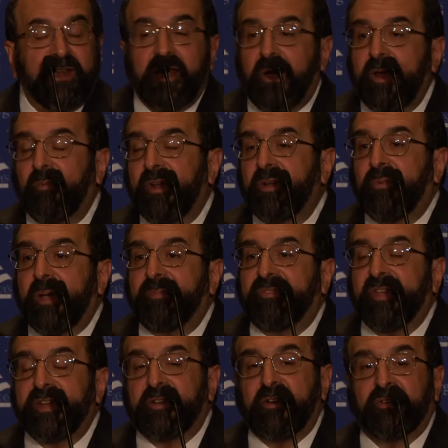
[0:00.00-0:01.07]
Now, I run a
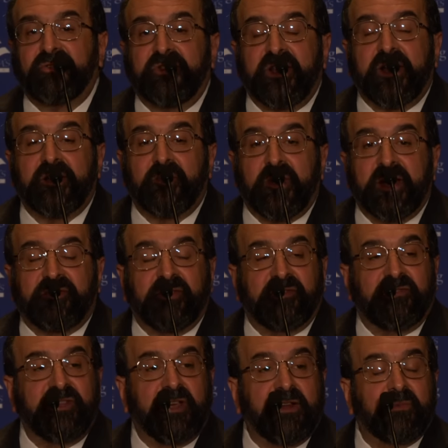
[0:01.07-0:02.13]
website called Jihad Watch
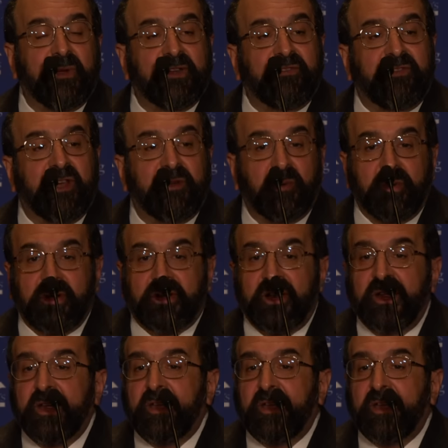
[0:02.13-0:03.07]
at jihadwatch.org,